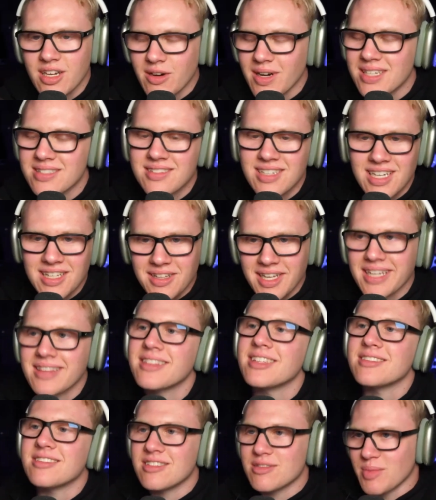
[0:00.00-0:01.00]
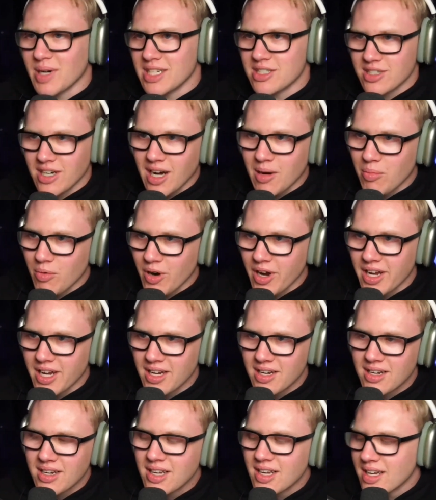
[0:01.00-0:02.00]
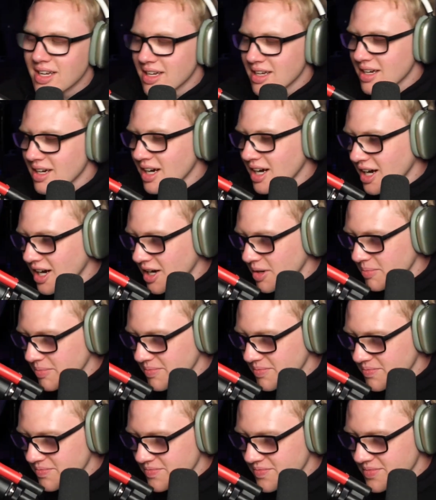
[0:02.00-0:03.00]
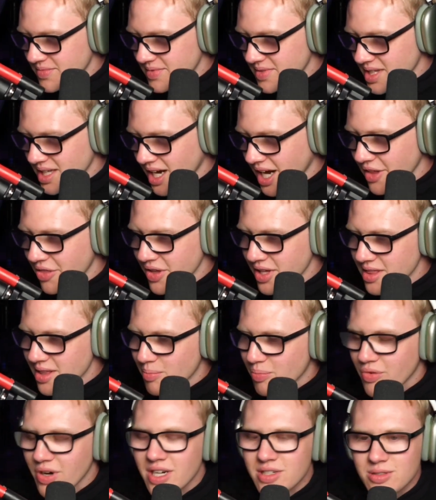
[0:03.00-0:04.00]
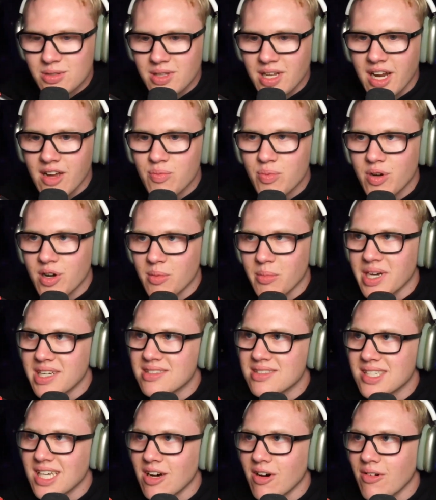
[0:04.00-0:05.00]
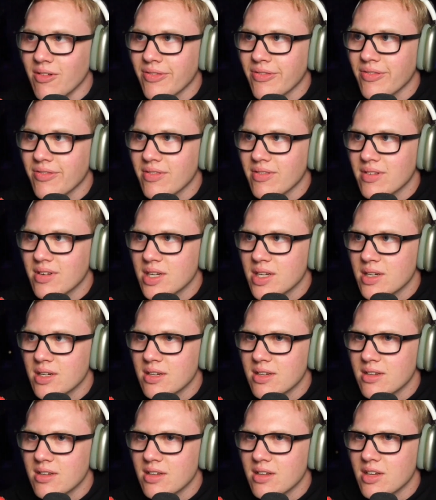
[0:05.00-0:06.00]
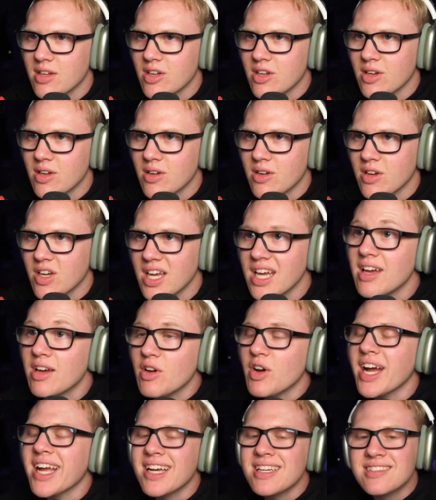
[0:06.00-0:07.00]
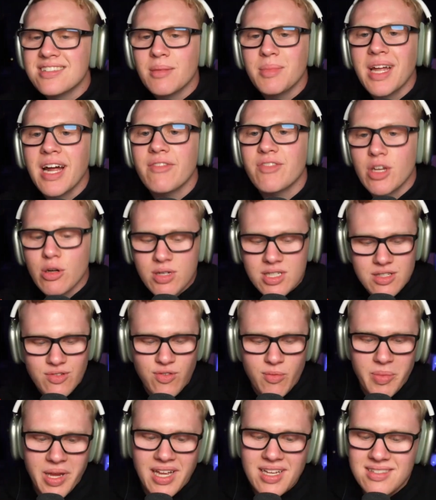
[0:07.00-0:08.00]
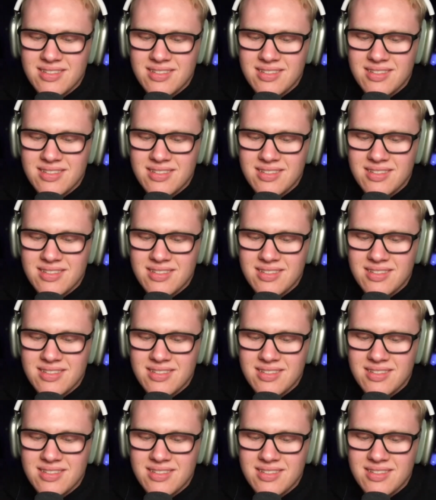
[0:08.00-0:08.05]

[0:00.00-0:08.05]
I said like this is my job, right? I think the pressure that I've put on myself, I guess something I've noticed for me is